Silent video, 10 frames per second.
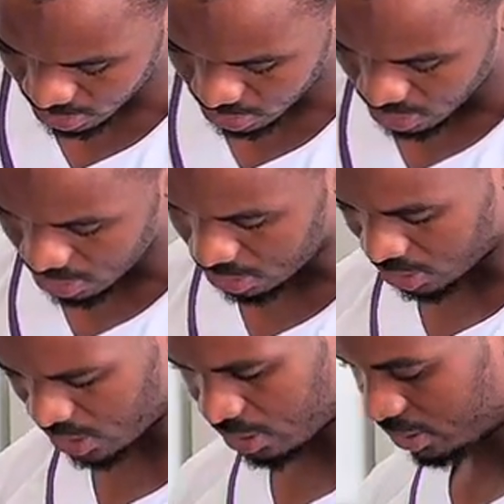
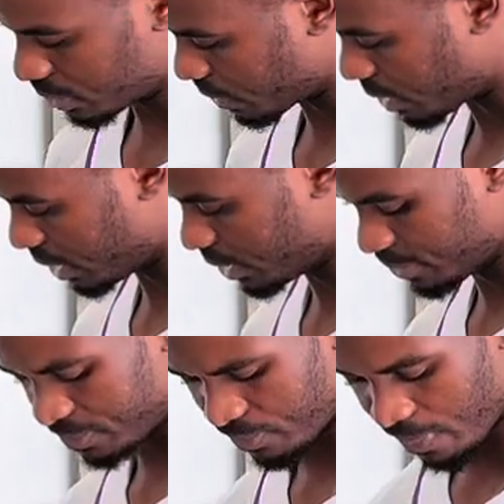Okay, we're in.
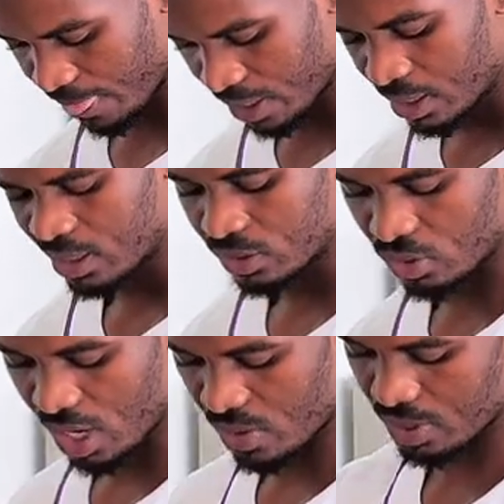So
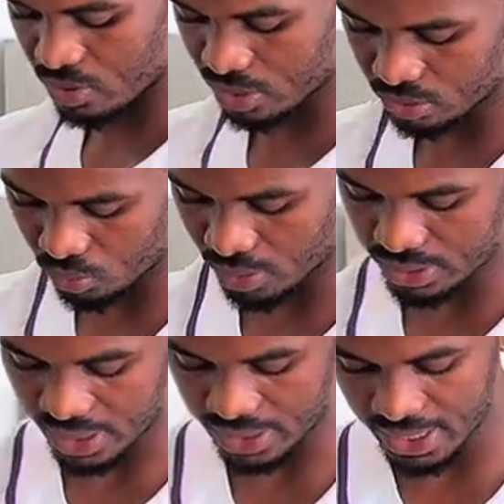now we are going to wait
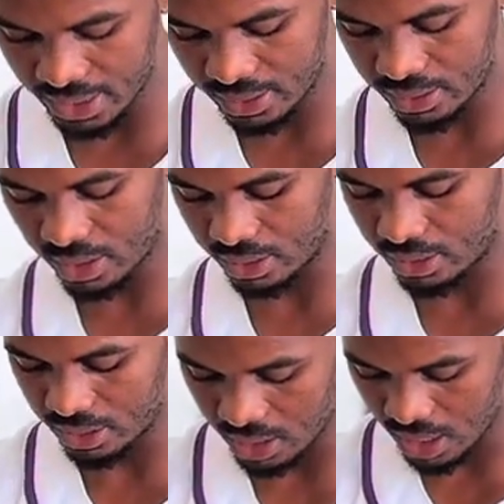again
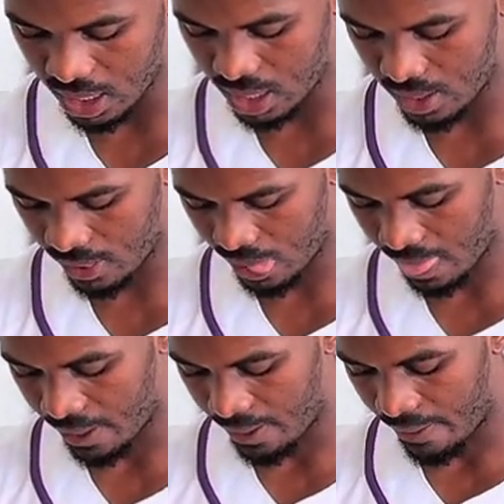until
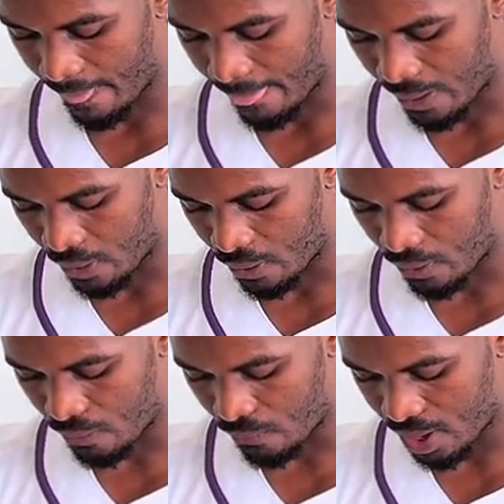
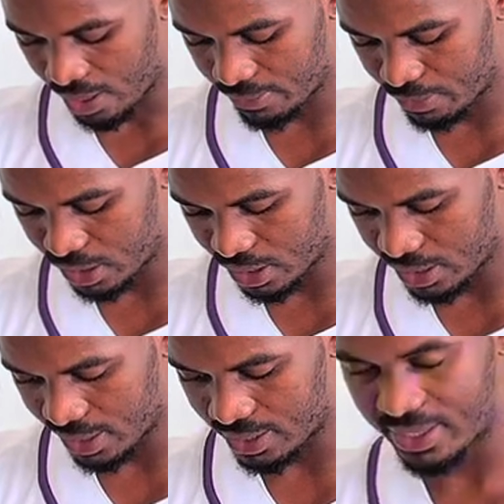1 minute
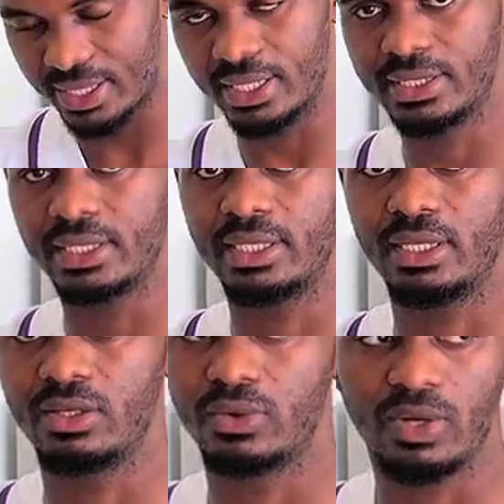and 30
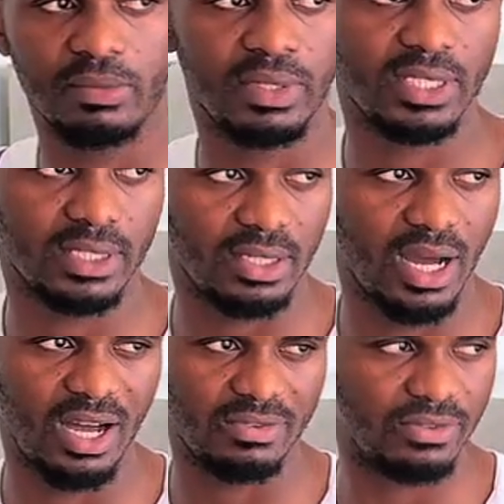or 1 minute and a half.